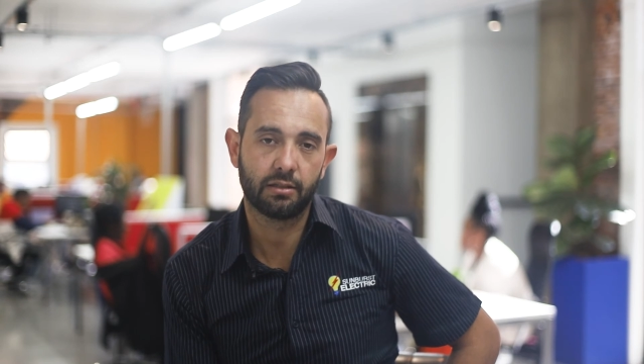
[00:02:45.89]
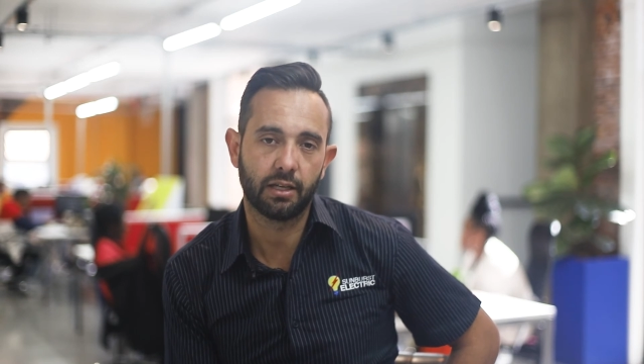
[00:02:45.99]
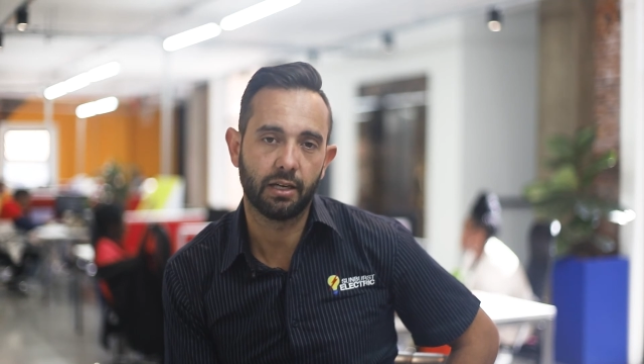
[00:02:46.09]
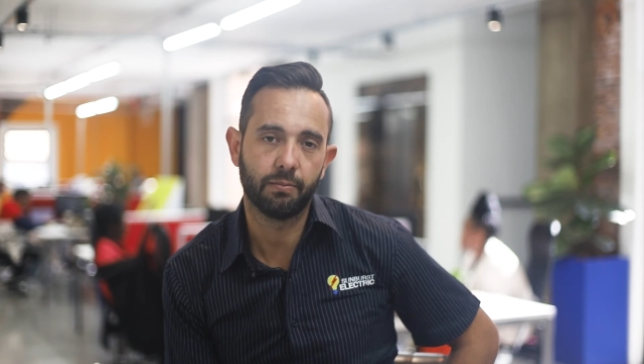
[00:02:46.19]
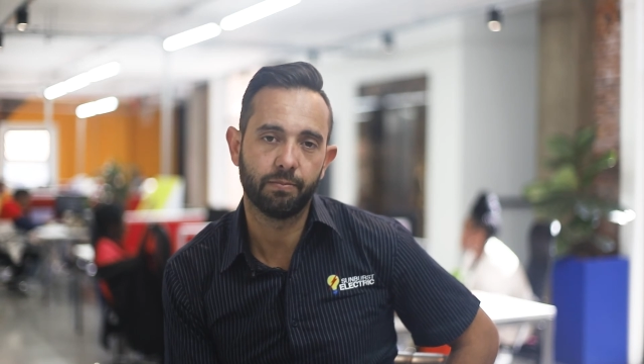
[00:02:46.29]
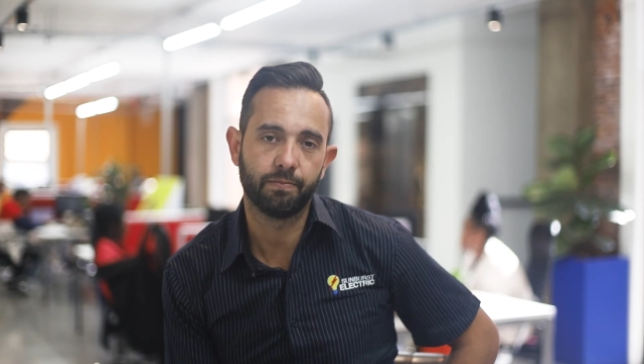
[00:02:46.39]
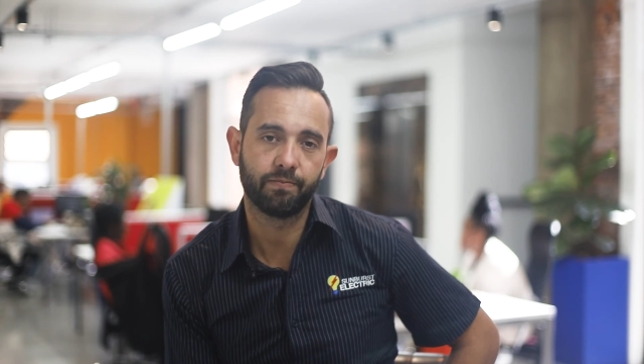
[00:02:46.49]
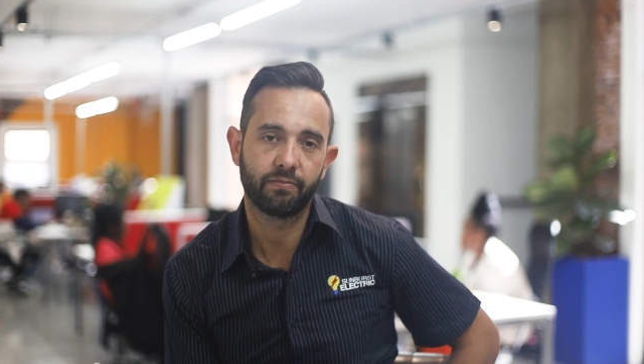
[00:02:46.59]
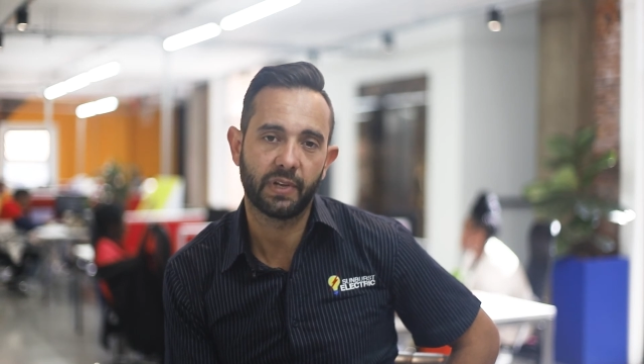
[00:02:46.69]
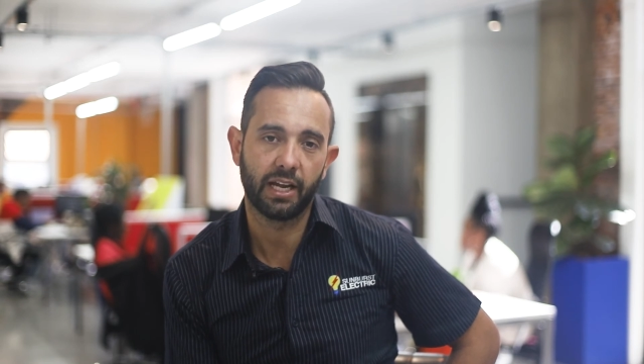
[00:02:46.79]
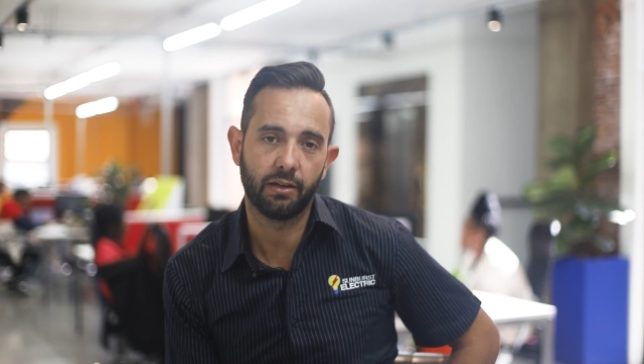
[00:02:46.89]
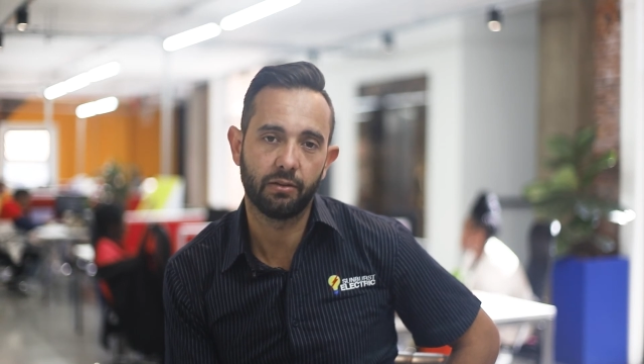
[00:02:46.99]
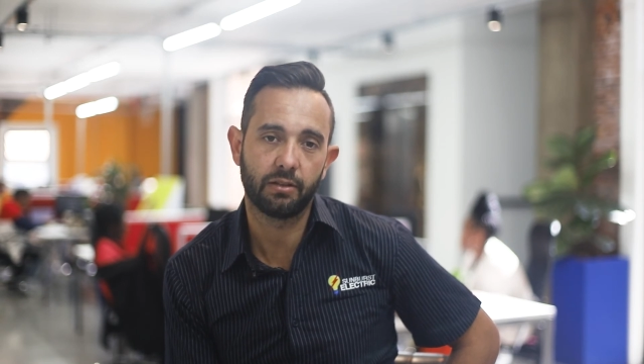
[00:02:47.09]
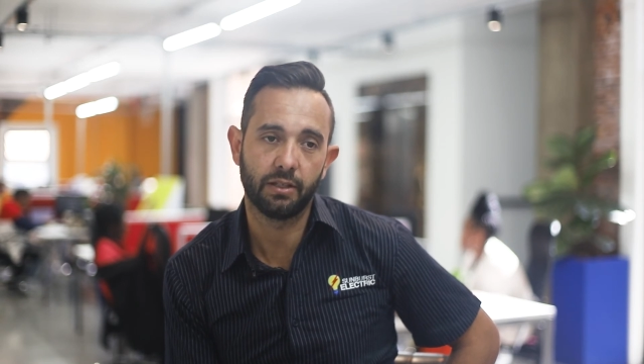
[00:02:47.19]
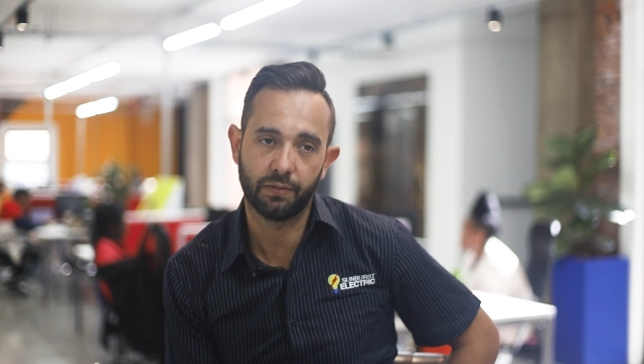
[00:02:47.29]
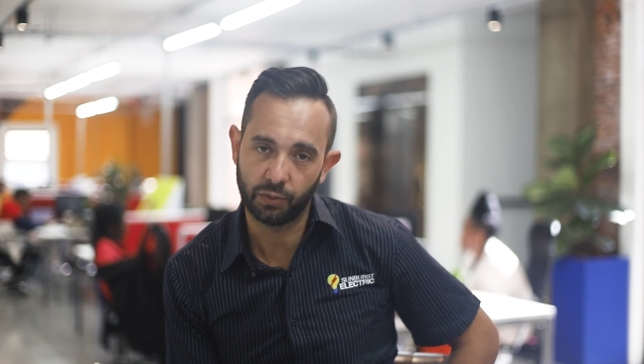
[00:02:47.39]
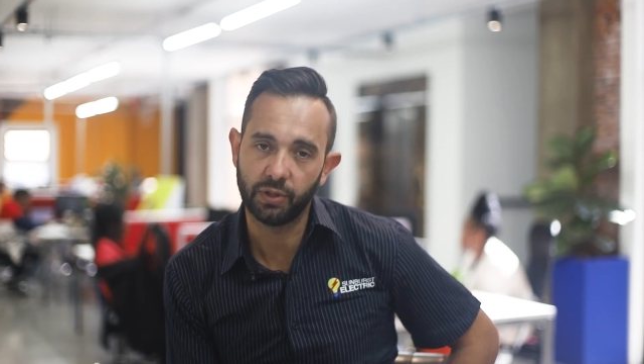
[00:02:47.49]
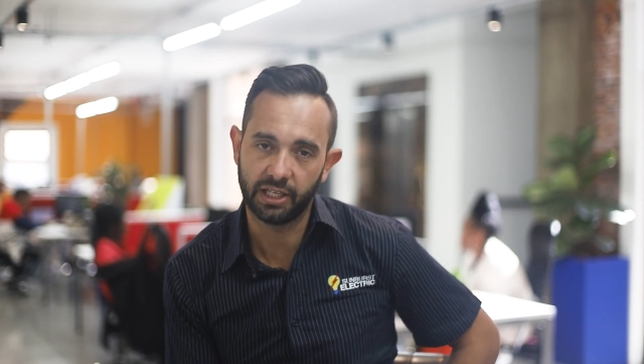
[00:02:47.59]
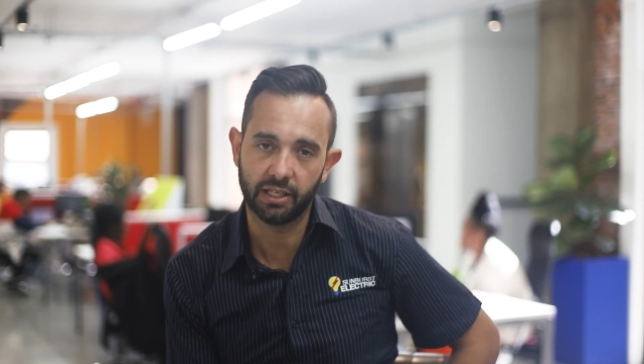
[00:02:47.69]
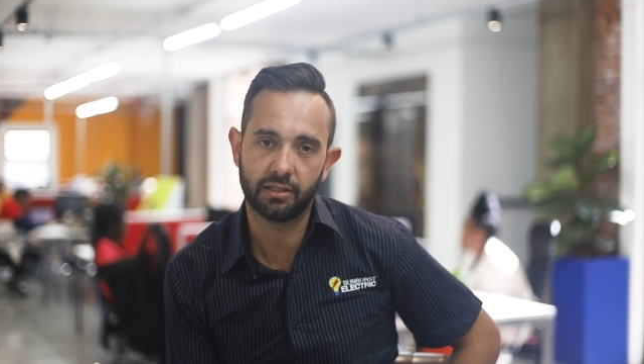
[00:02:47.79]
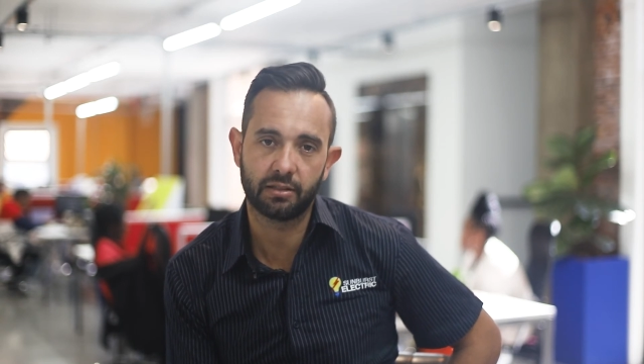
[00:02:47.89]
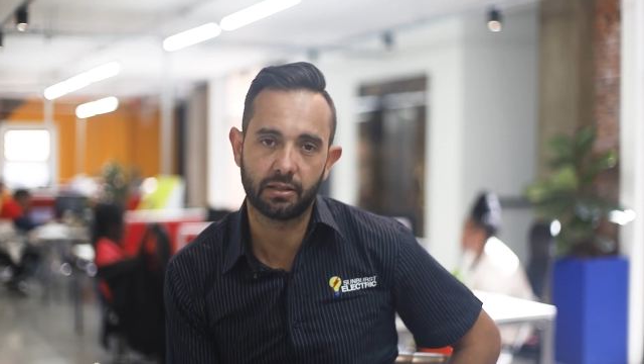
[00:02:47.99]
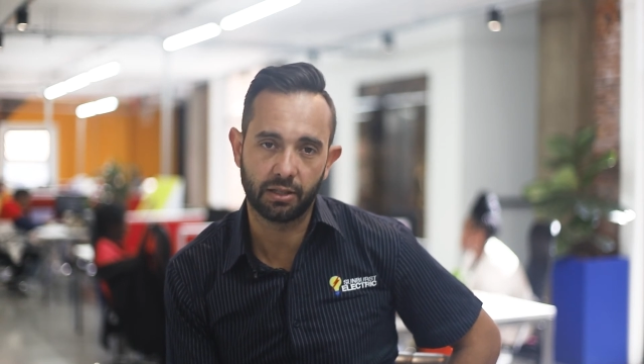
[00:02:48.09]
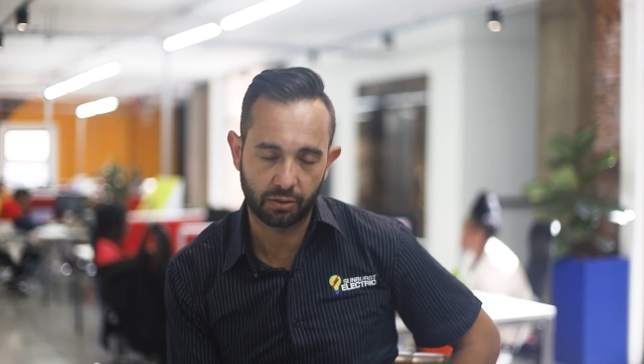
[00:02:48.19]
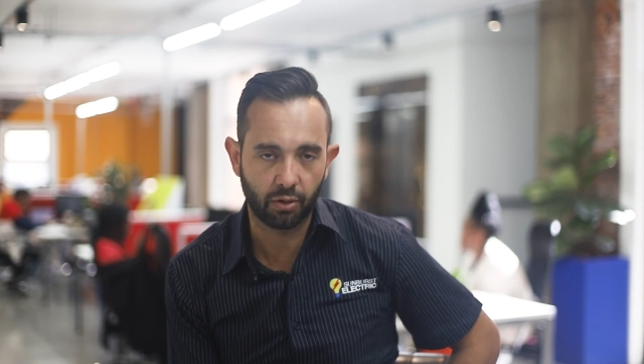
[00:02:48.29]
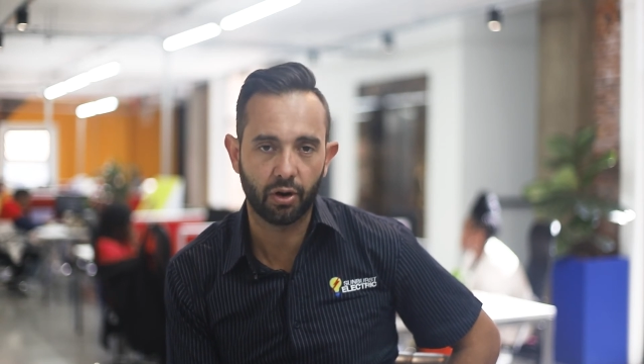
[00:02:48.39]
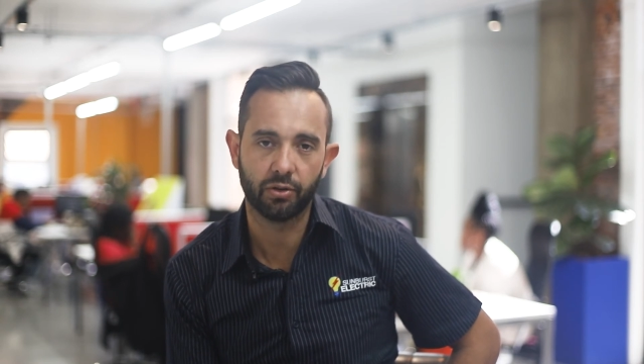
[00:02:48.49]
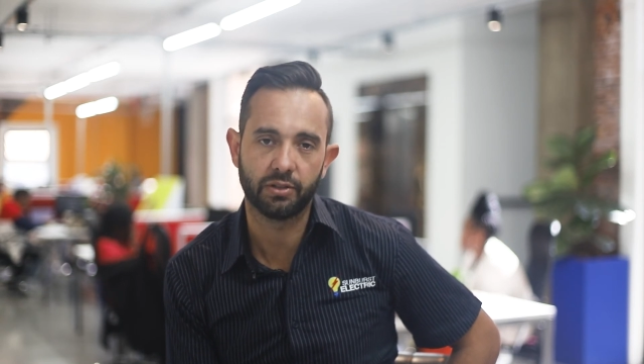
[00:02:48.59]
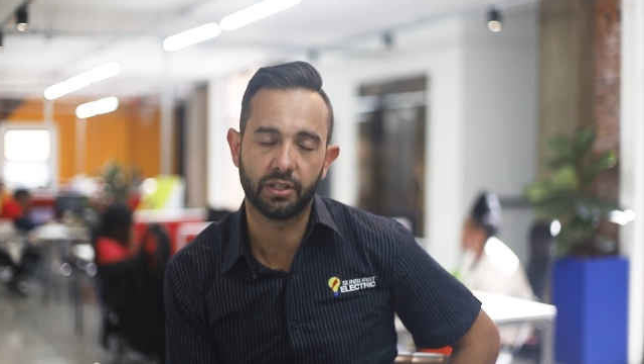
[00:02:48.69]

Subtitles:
And if you're in it, it grows.